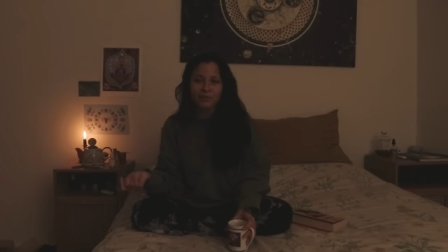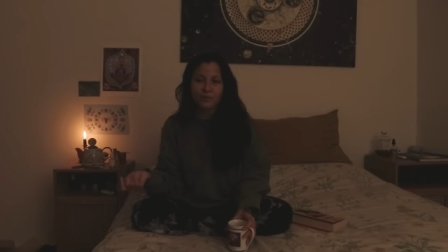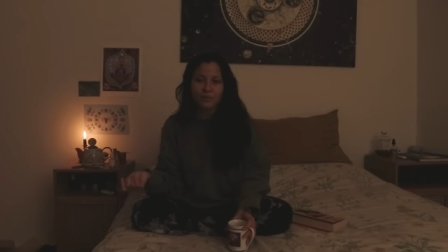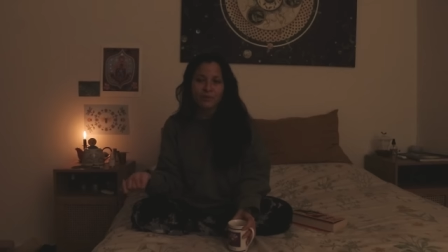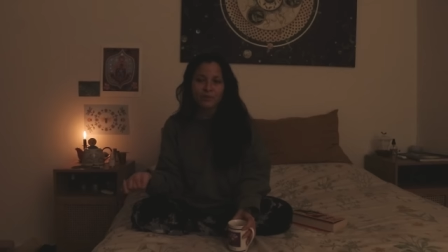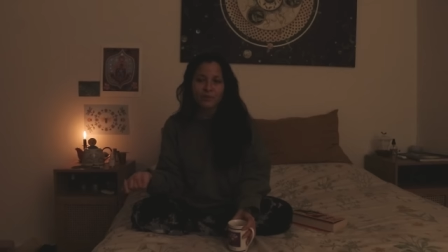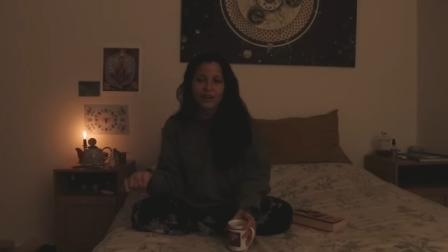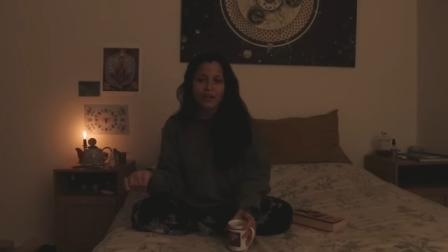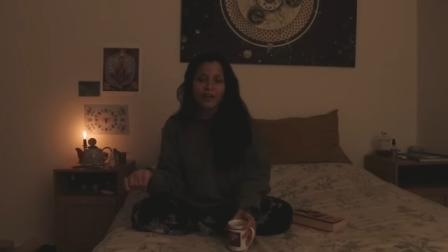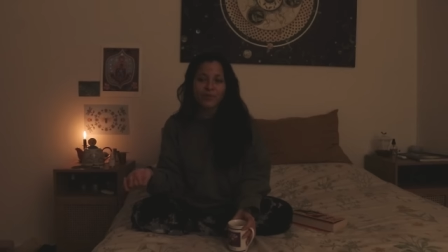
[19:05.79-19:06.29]

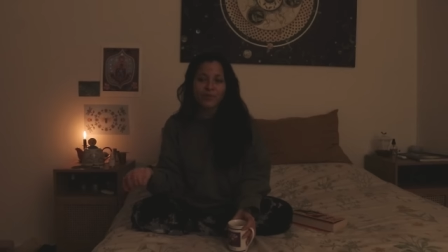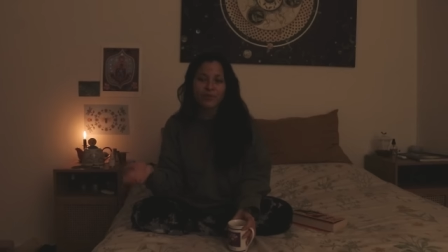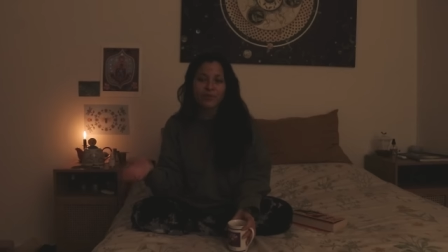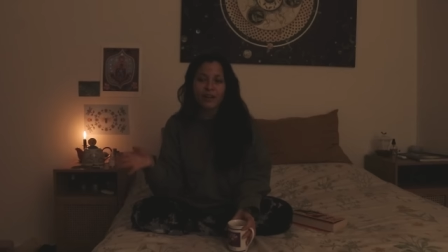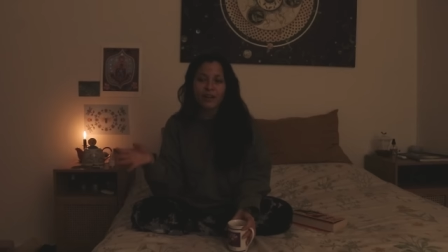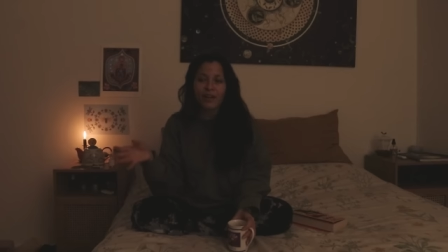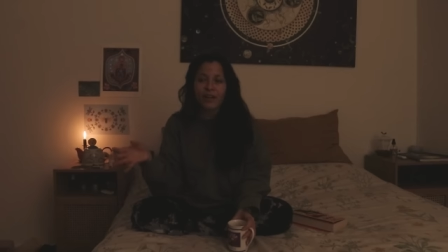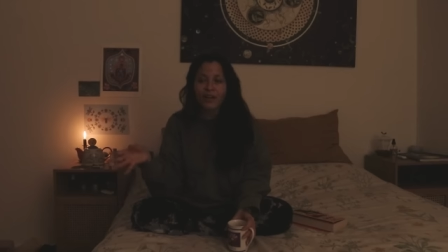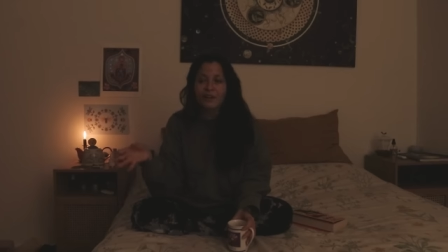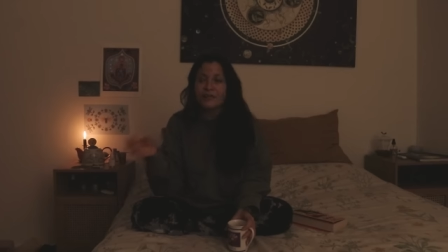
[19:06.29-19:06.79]
but rather
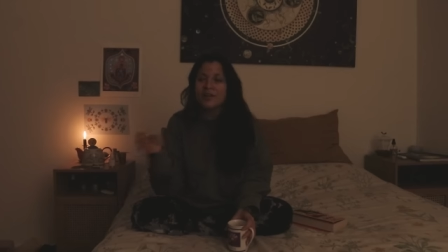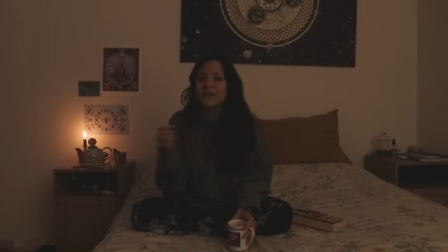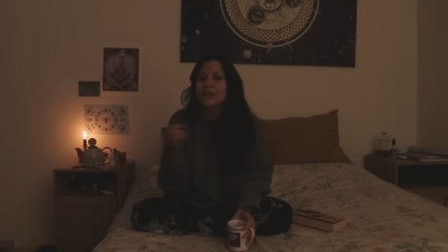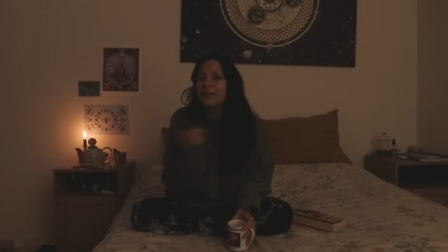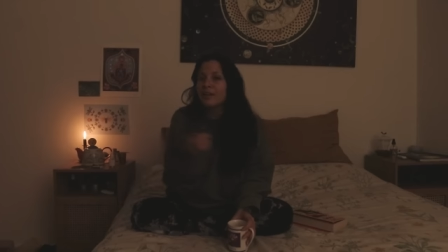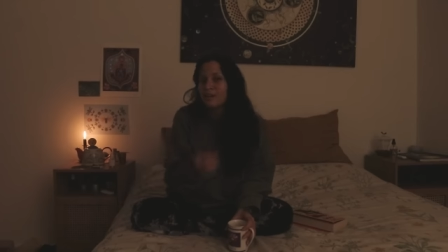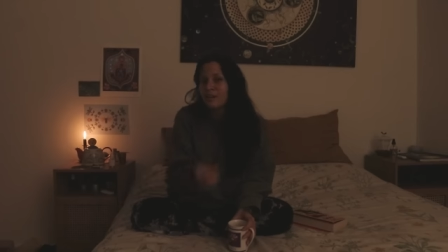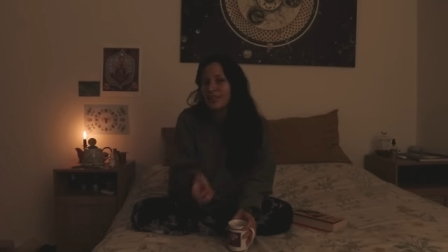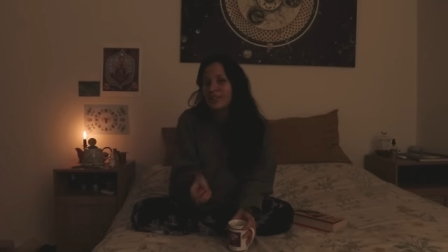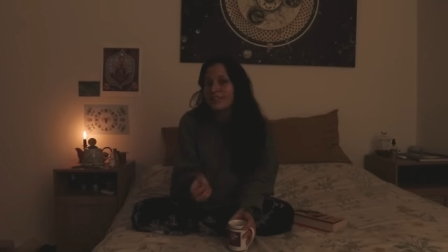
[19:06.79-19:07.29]
carving
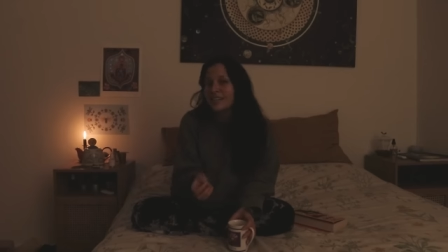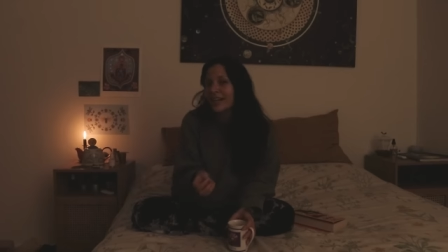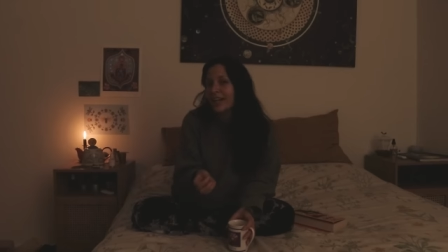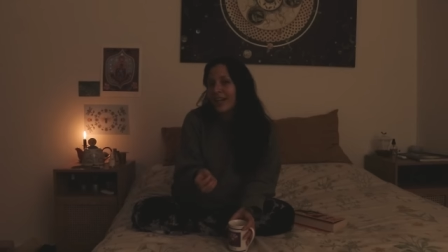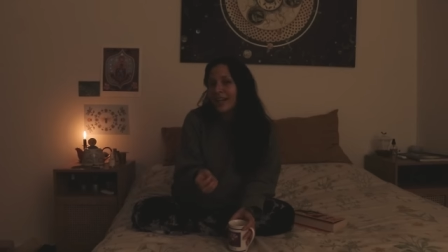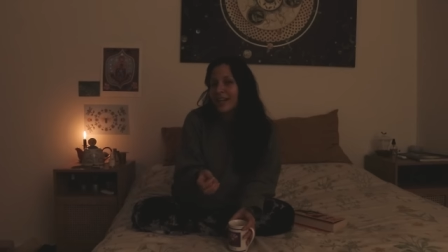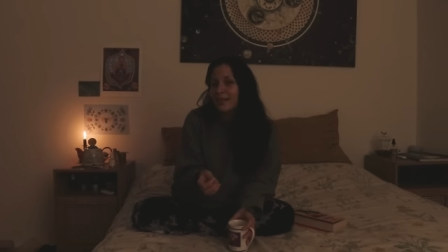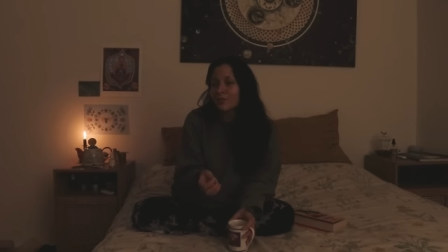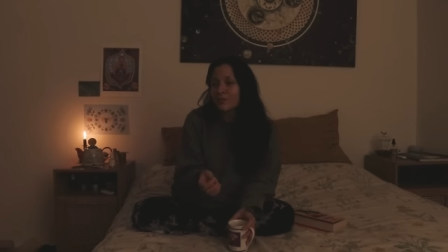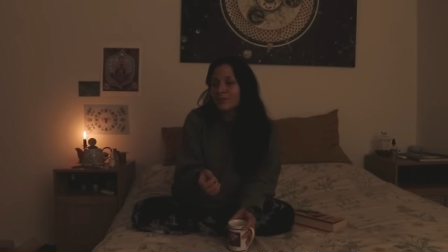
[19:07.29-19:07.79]
out the
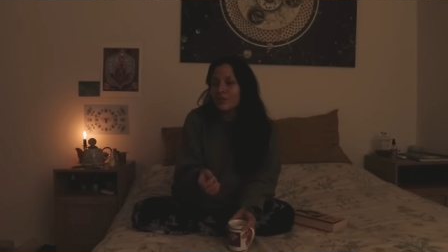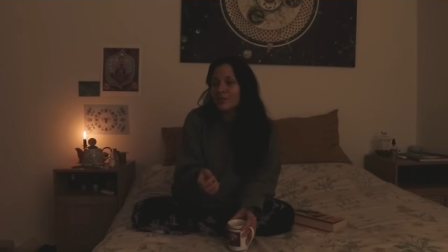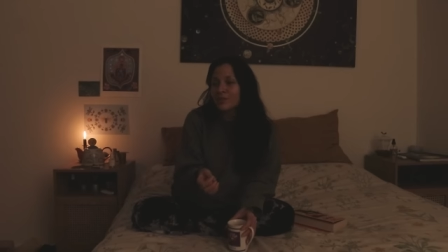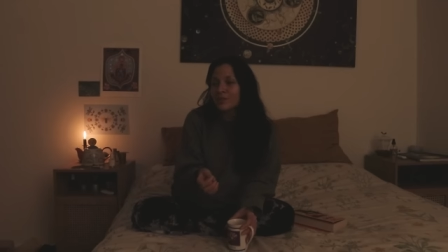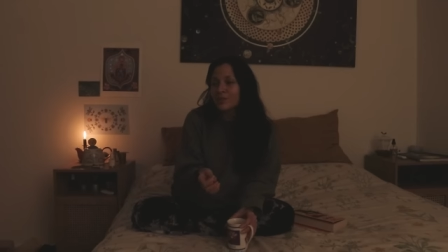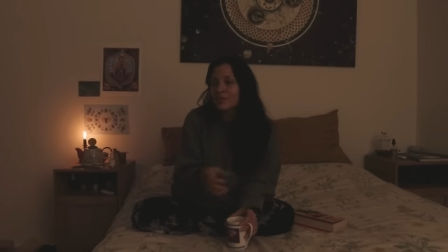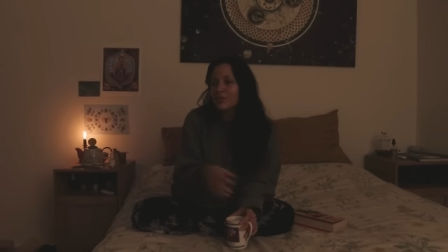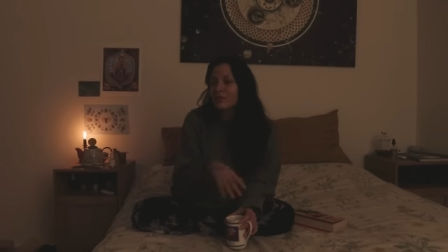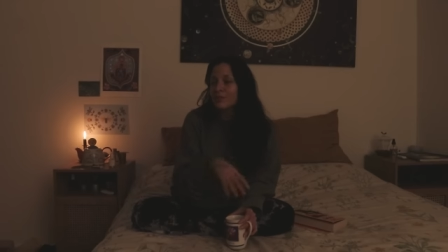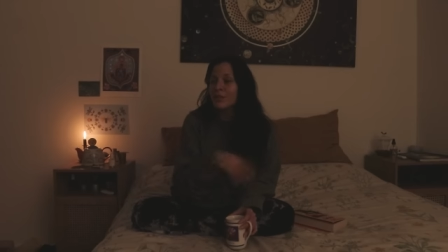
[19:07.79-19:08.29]
time to
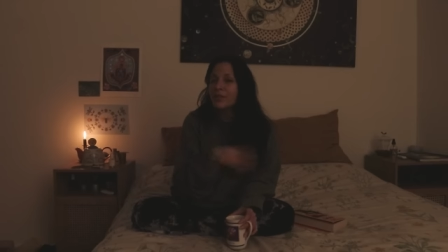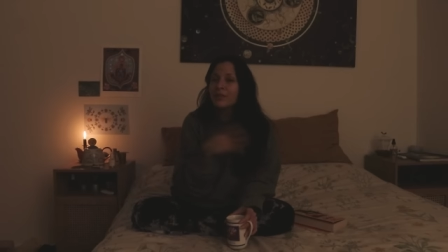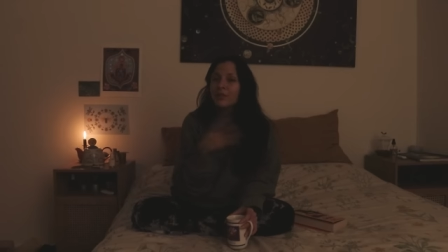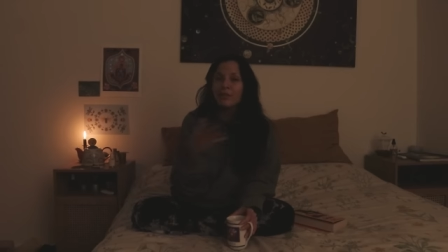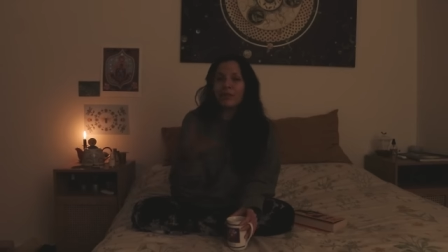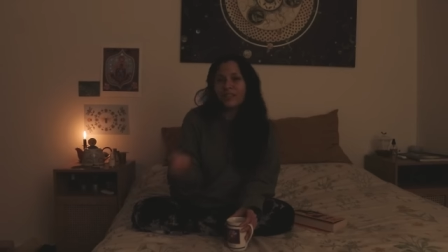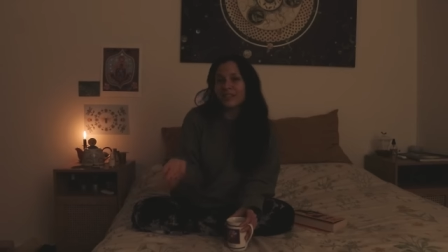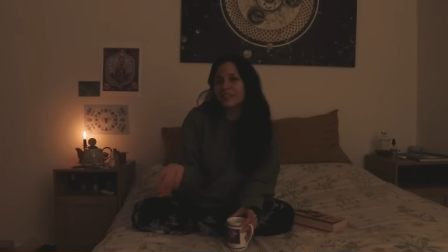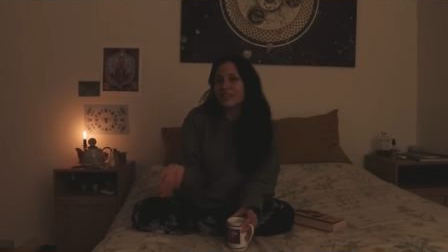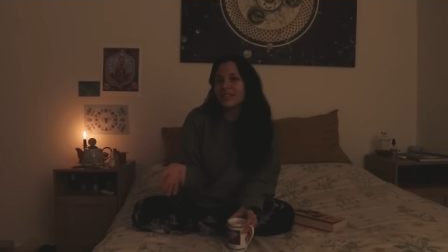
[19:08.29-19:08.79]
spend
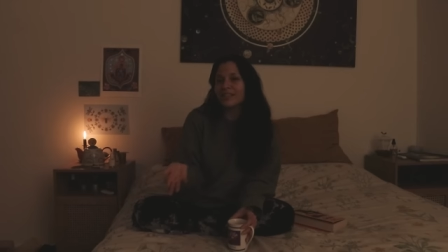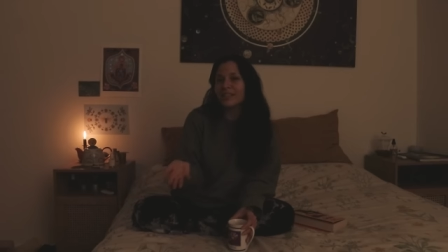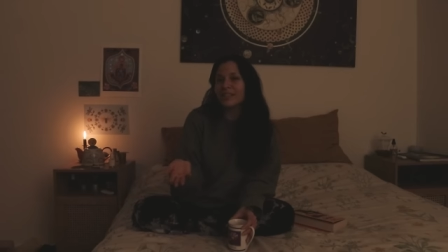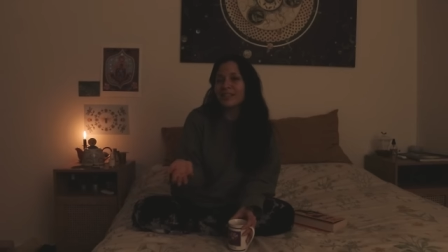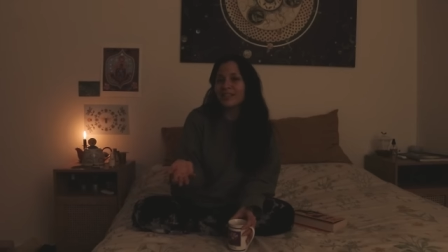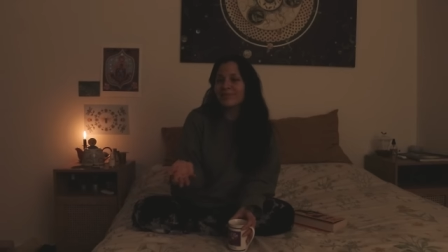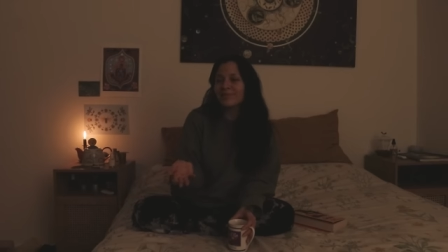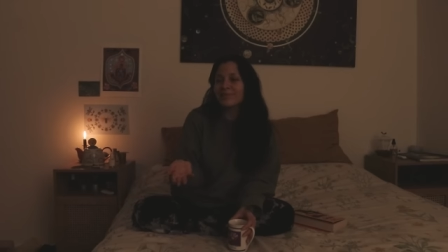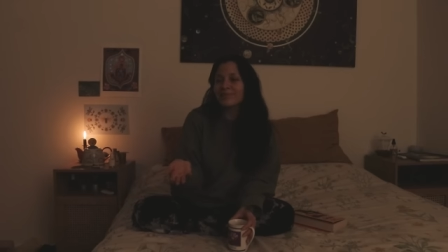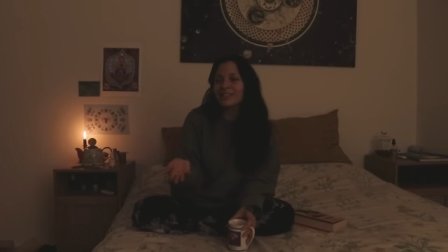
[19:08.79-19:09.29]
with
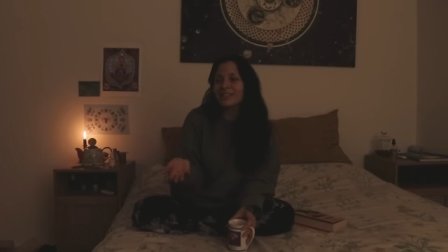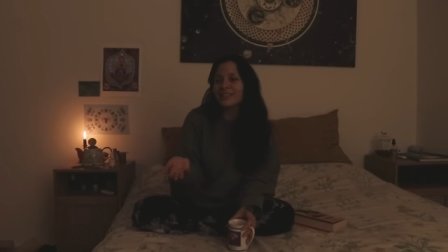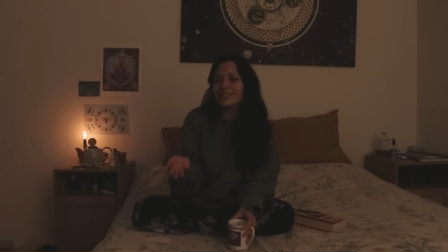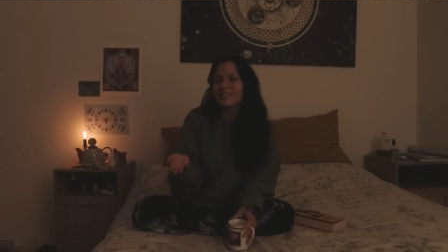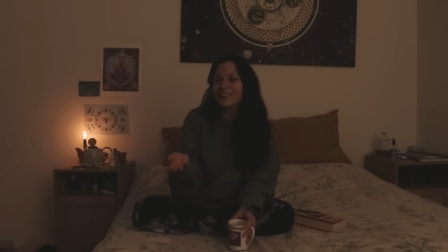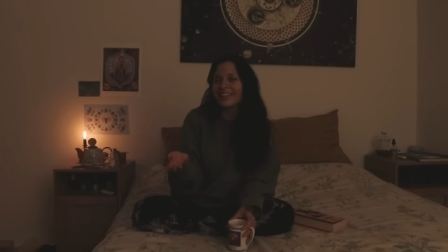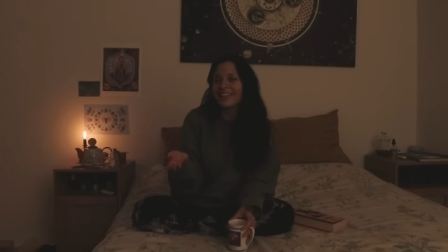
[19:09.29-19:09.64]
ourselves